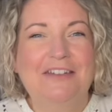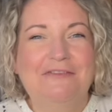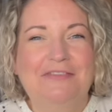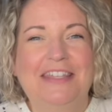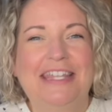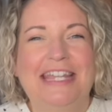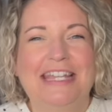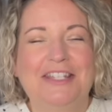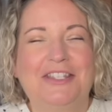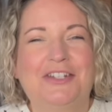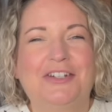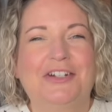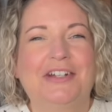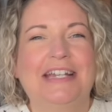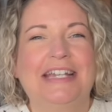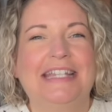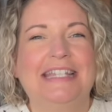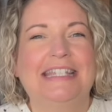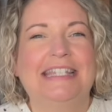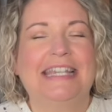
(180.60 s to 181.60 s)
the answer
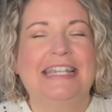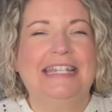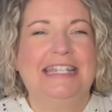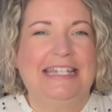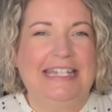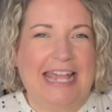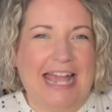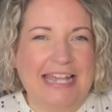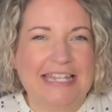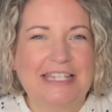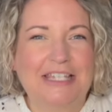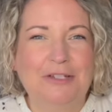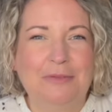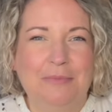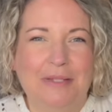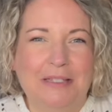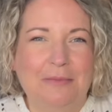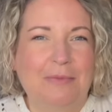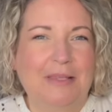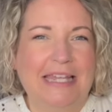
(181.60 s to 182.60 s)
is yes, you
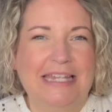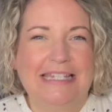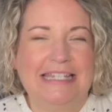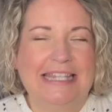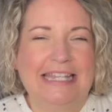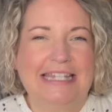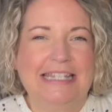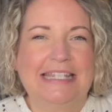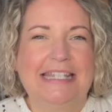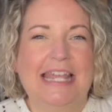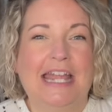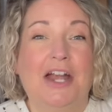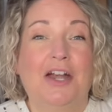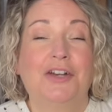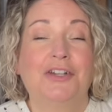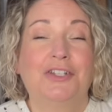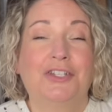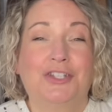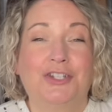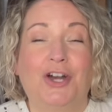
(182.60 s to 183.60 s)
misplace things
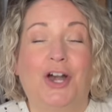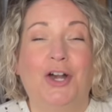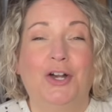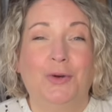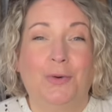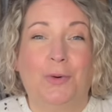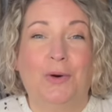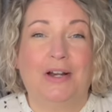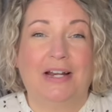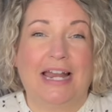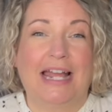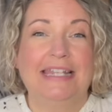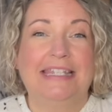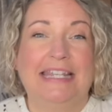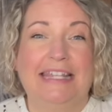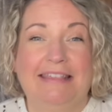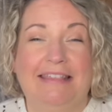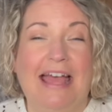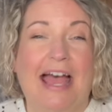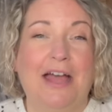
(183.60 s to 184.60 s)
there, start
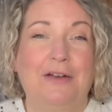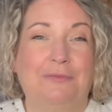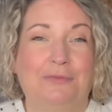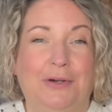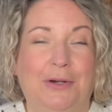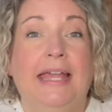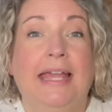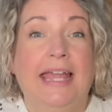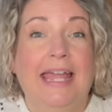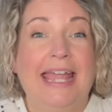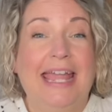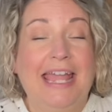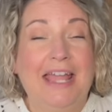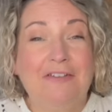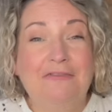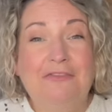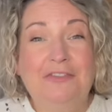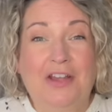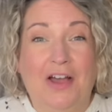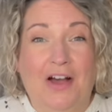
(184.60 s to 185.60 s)
organizing that room.
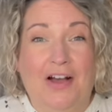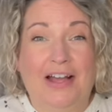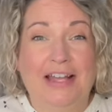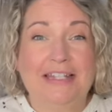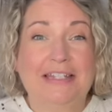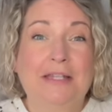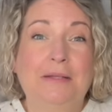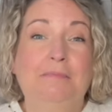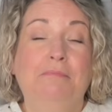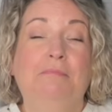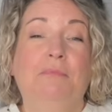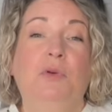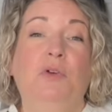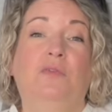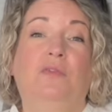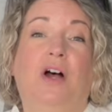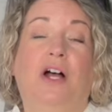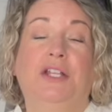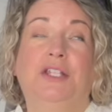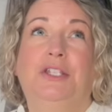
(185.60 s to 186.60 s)
If not,
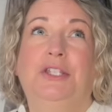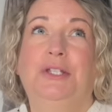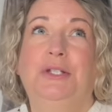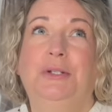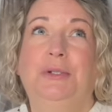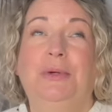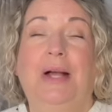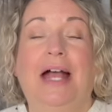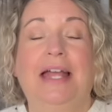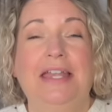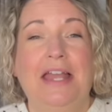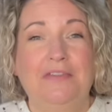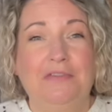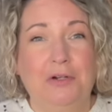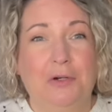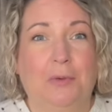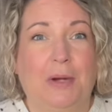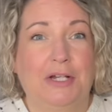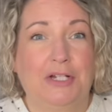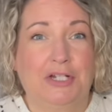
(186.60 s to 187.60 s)
move on to another
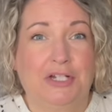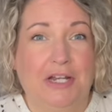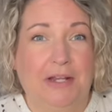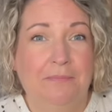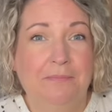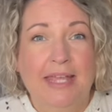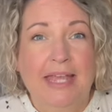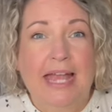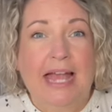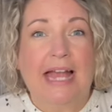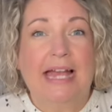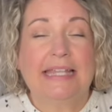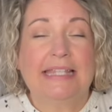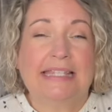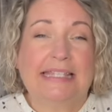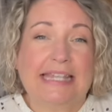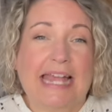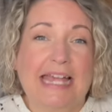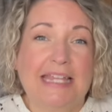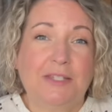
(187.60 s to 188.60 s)
question.
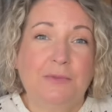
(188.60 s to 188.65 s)
Assess